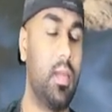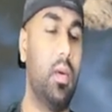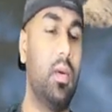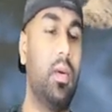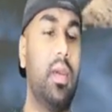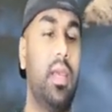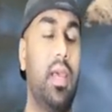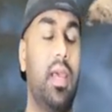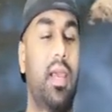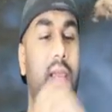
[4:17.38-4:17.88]

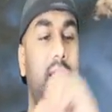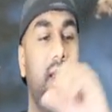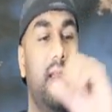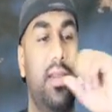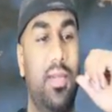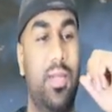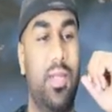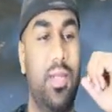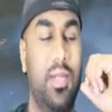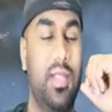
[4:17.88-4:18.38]
Okay,
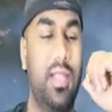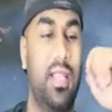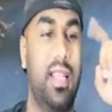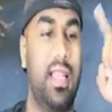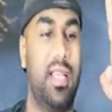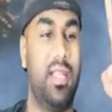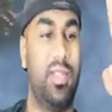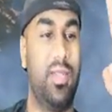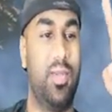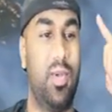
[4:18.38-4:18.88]
so the
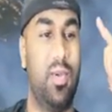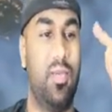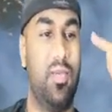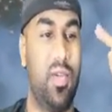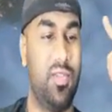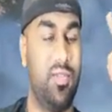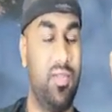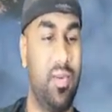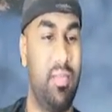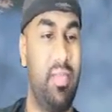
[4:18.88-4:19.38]
last stone
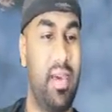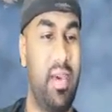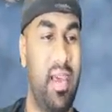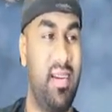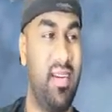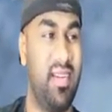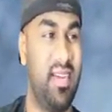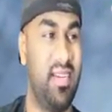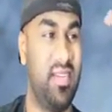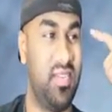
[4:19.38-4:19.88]
was from
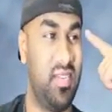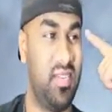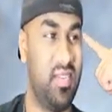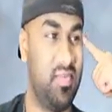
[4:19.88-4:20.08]
paradise.